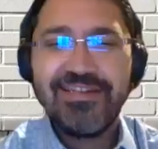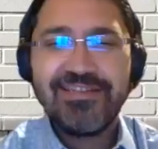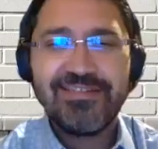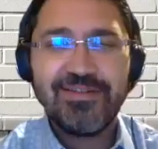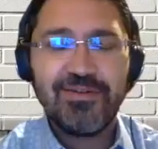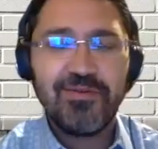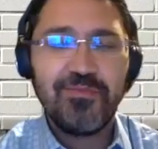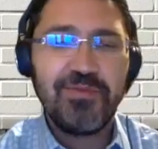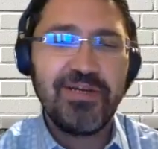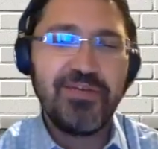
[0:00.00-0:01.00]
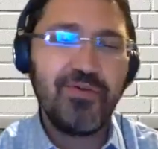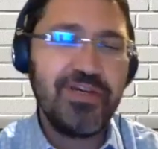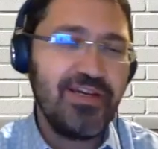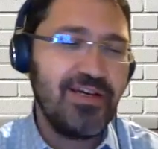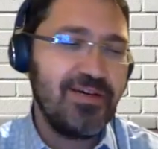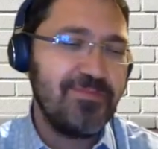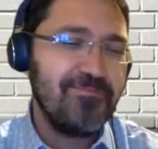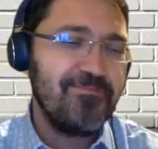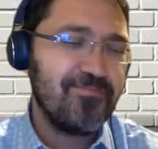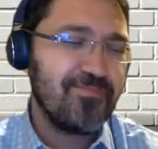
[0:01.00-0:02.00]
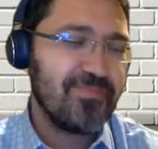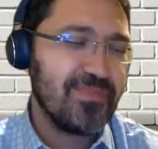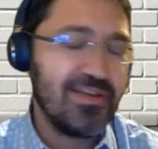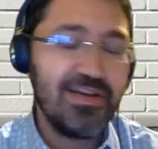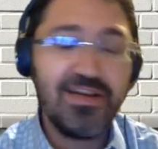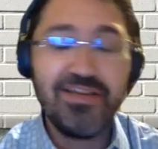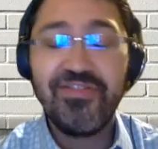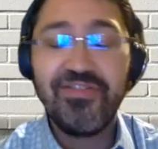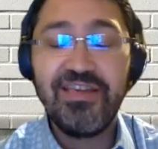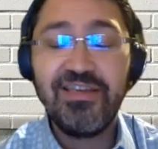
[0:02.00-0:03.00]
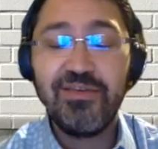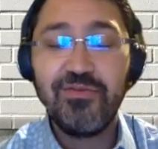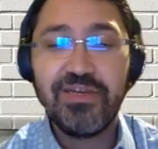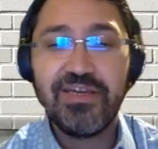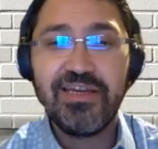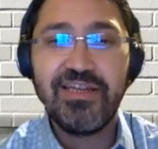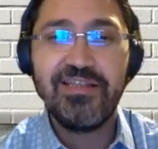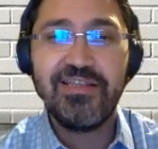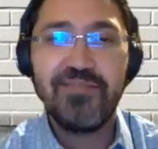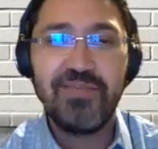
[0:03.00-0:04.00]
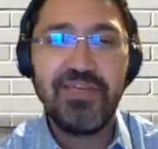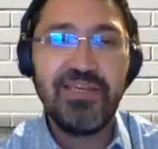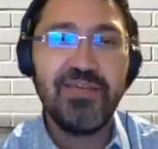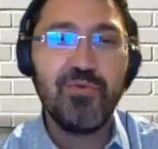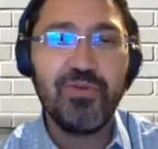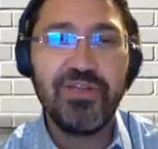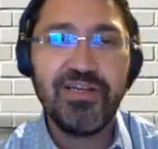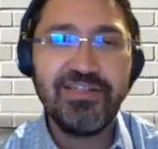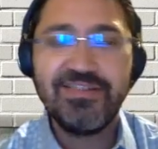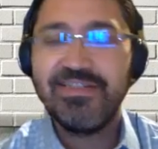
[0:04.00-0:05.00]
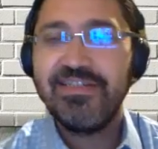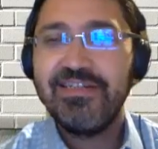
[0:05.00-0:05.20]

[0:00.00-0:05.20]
So by the way, I thank you again being with us.